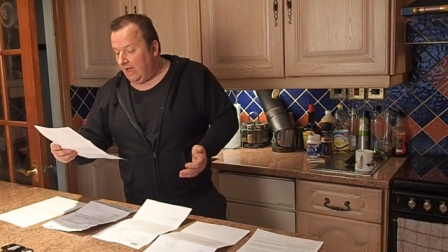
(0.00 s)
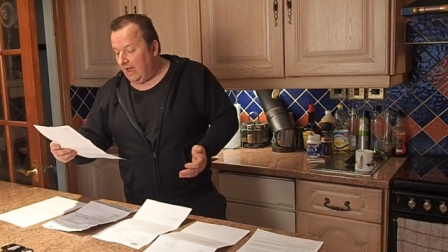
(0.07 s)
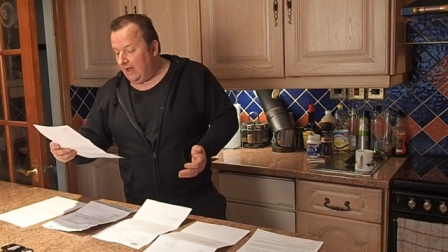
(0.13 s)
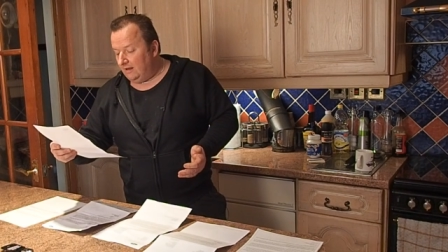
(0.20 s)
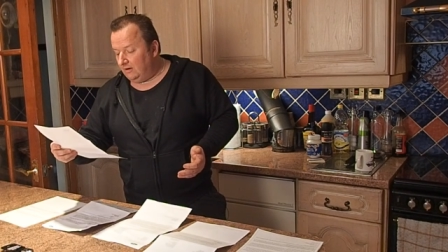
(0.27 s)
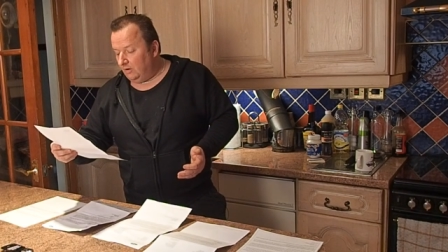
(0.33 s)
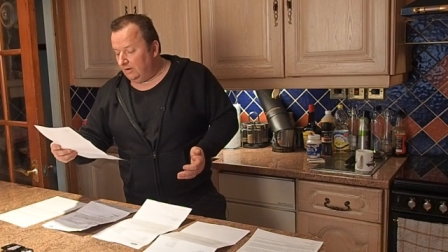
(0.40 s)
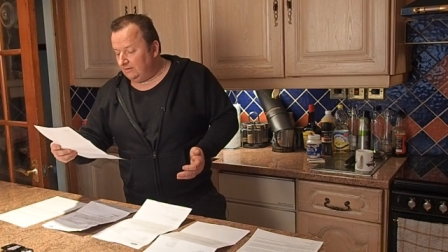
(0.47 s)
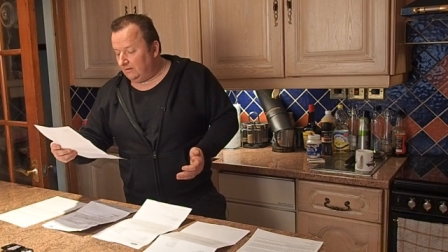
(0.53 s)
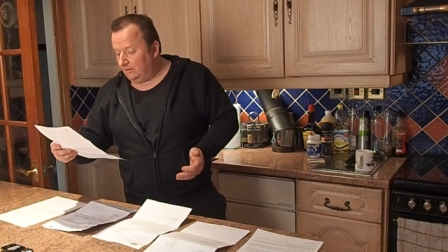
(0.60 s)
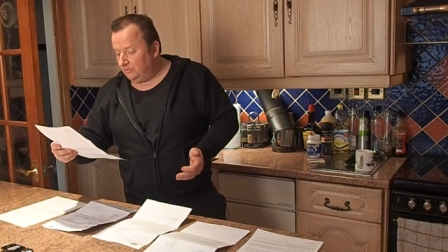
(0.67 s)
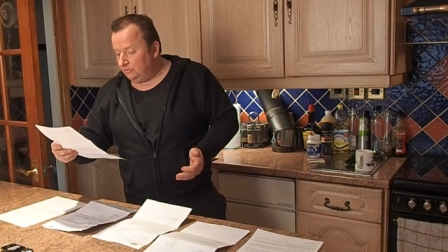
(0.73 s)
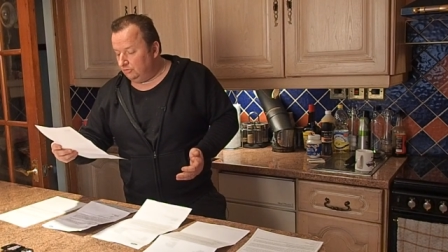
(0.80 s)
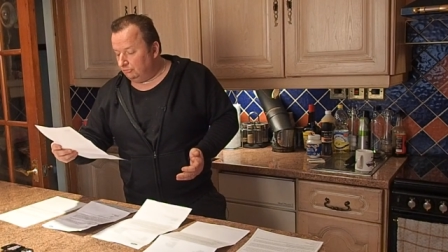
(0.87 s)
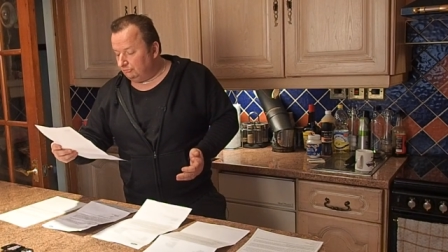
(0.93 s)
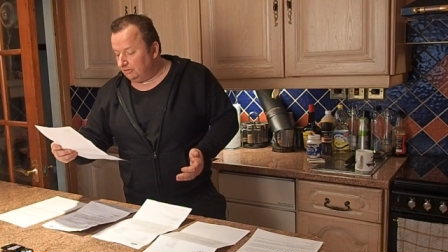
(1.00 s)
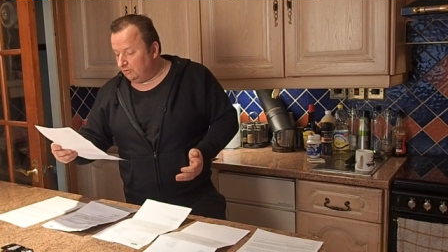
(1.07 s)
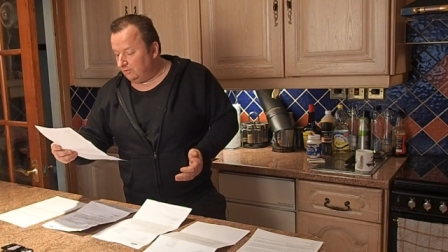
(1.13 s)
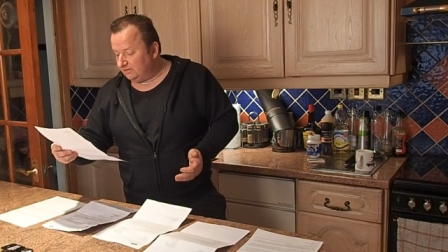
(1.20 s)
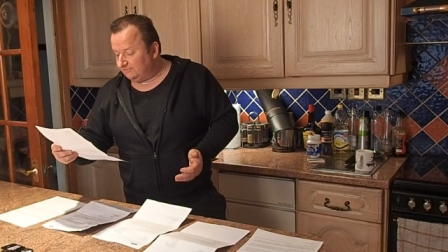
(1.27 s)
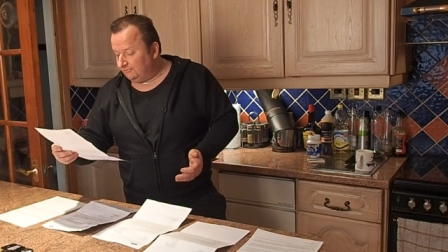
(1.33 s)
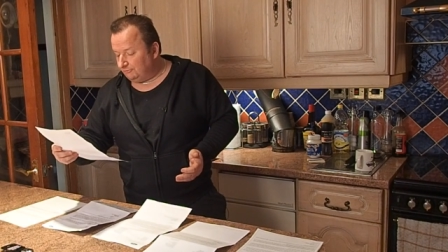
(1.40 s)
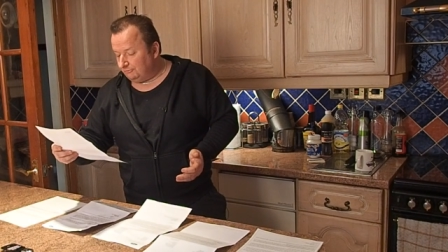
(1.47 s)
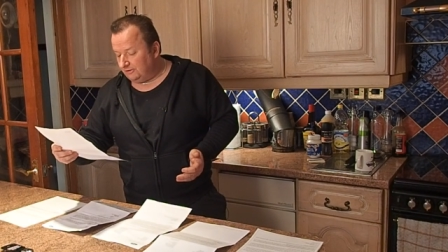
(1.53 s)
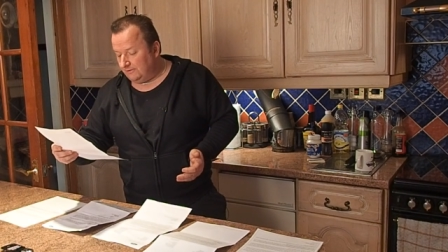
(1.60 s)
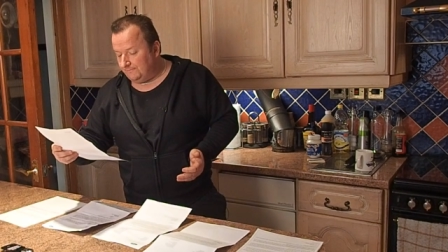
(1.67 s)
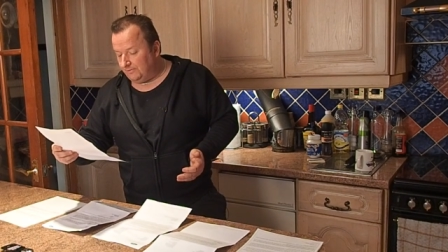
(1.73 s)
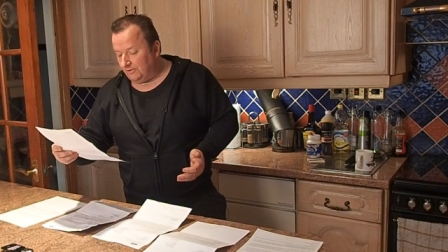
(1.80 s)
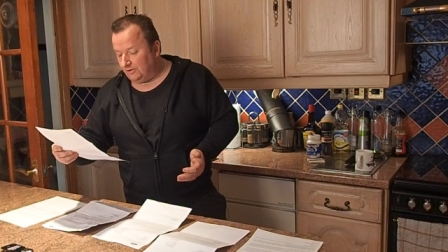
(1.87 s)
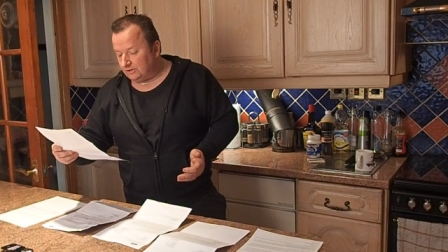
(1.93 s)
and I note your request for
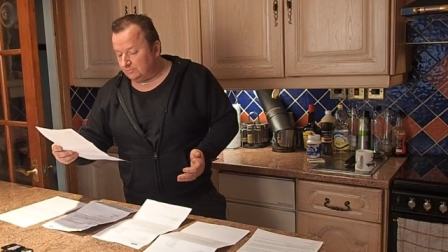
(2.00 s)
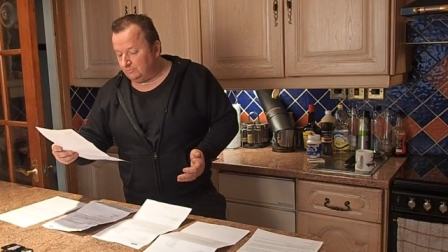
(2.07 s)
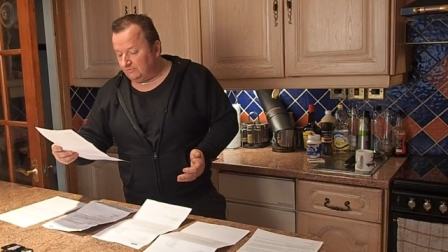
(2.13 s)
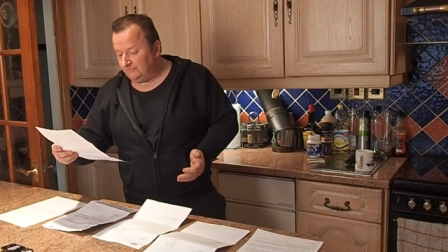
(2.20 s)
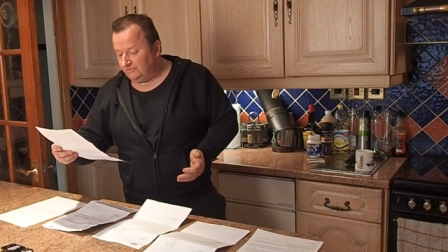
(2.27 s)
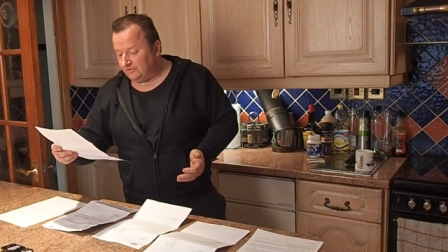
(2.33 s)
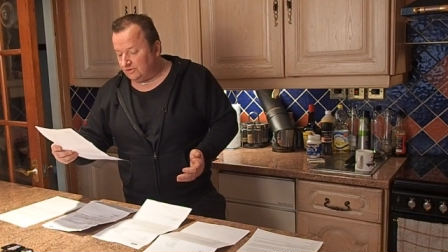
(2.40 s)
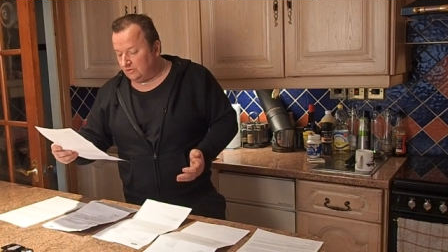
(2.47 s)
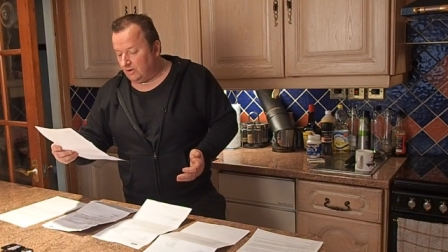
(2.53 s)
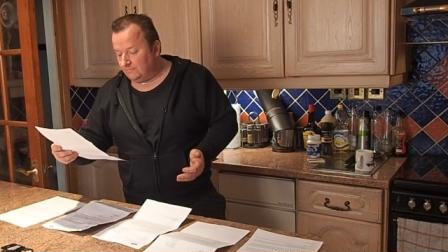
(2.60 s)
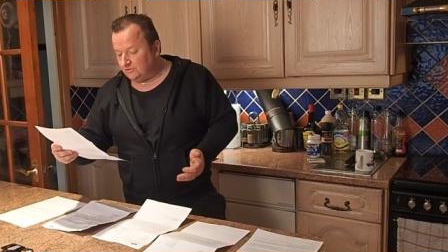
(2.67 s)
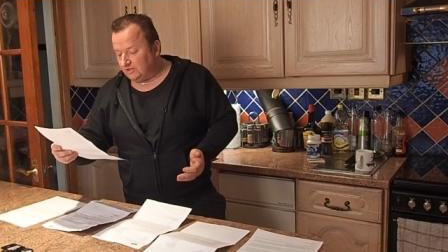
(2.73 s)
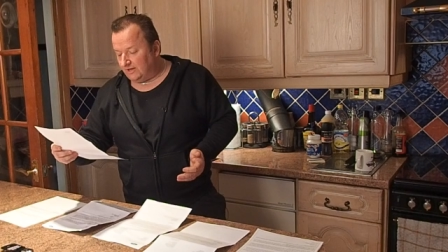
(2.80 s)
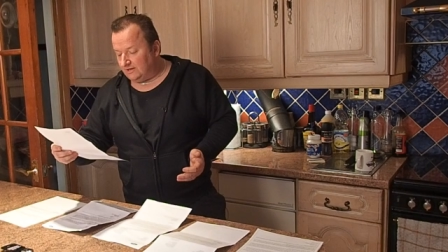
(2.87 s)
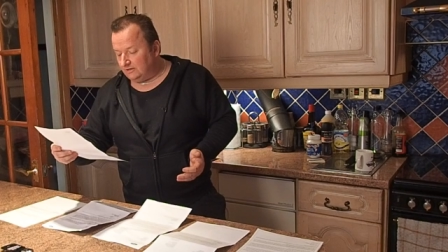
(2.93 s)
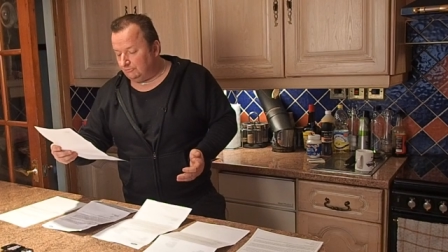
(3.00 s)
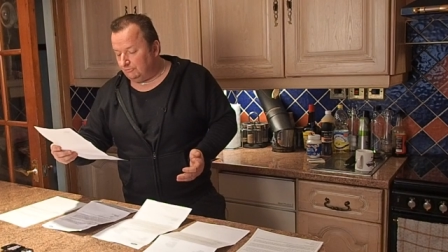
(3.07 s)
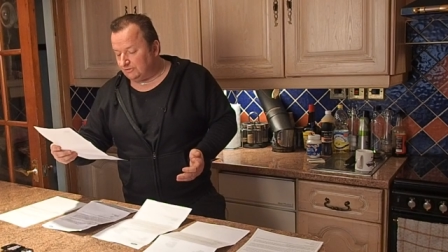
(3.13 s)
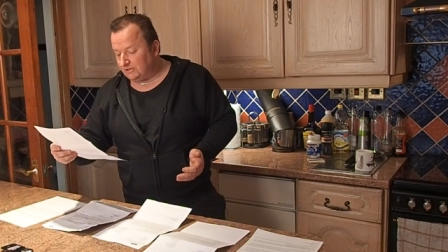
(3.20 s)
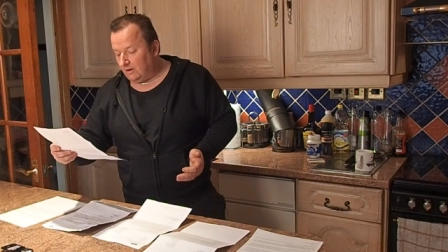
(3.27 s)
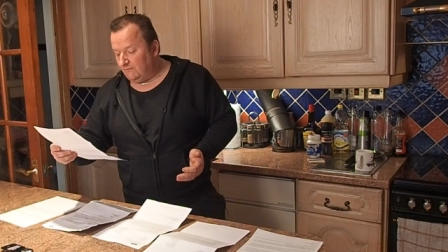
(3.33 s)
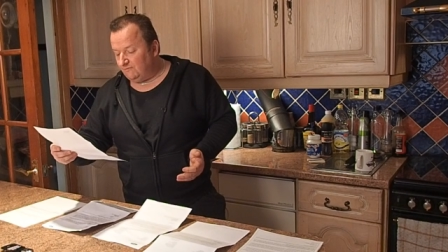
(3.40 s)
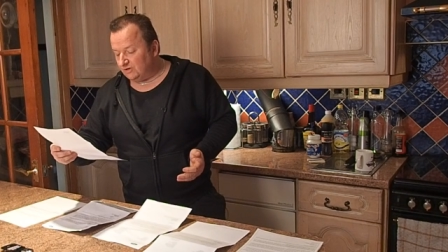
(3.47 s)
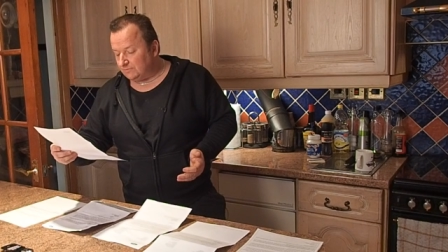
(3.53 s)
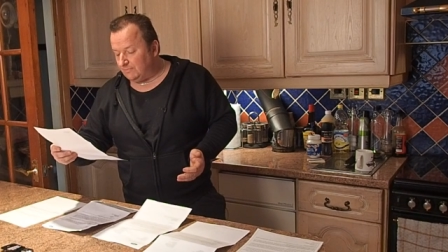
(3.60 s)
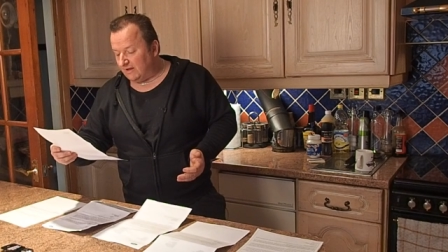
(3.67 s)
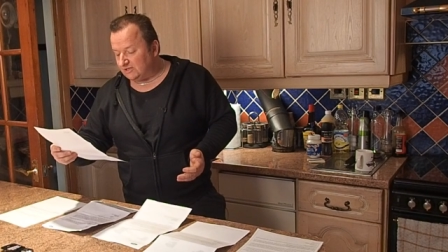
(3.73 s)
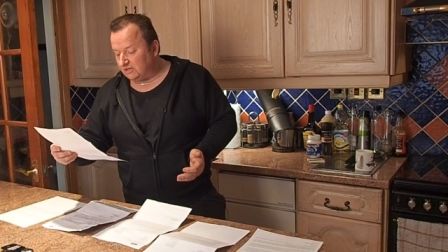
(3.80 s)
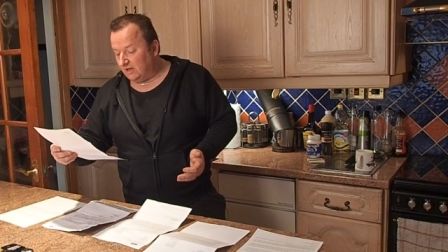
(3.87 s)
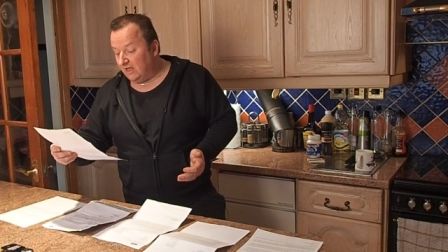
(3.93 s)
reimbursement for the time taken to resolve this
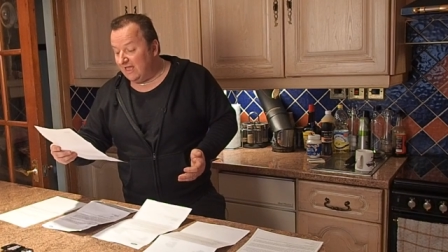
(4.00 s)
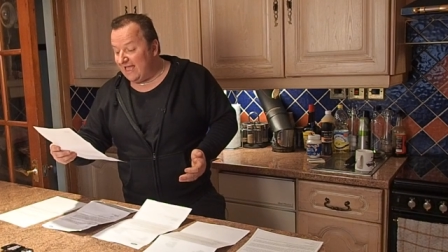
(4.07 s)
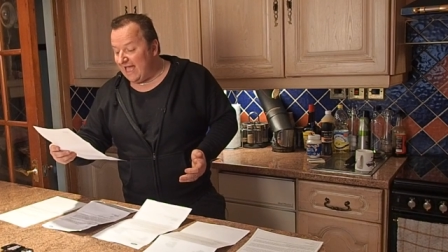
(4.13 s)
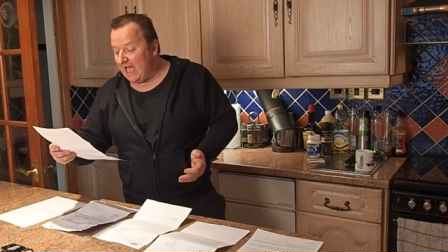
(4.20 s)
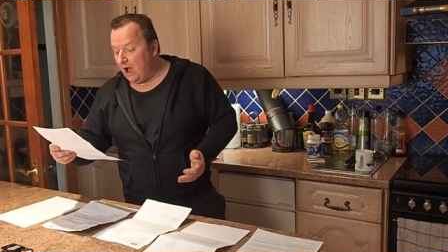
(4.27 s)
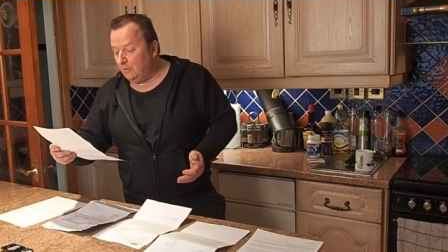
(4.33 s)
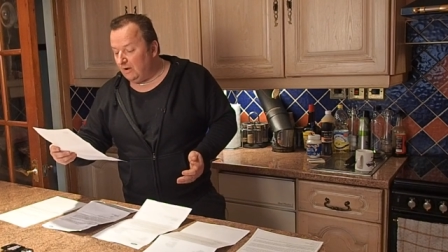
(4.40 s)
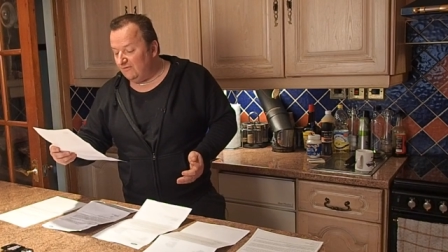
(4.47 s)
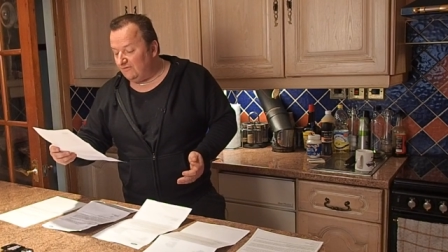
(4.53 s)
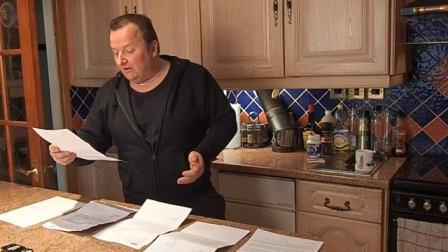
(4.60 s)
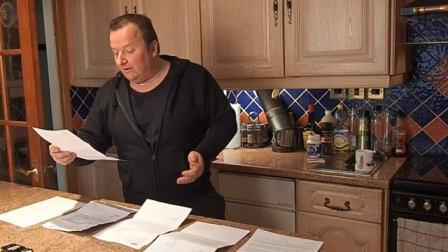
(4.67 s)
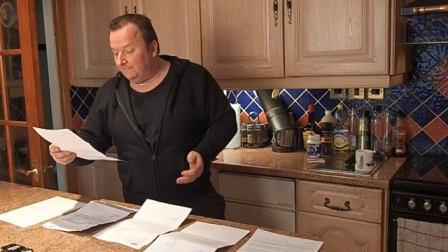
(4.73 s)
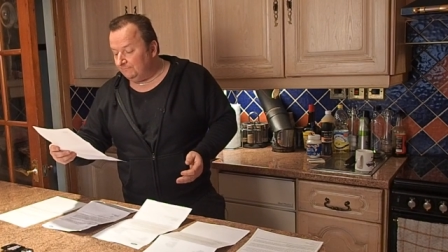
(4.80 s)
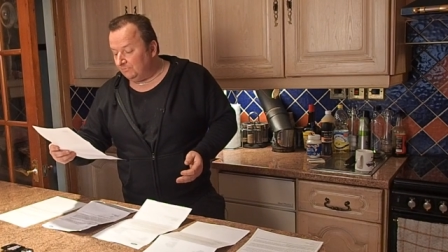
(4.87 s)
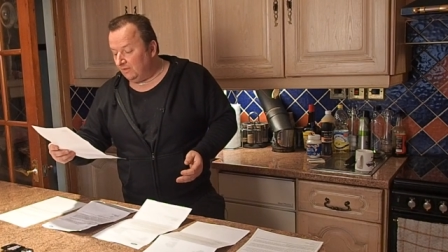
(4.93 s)
matter. However,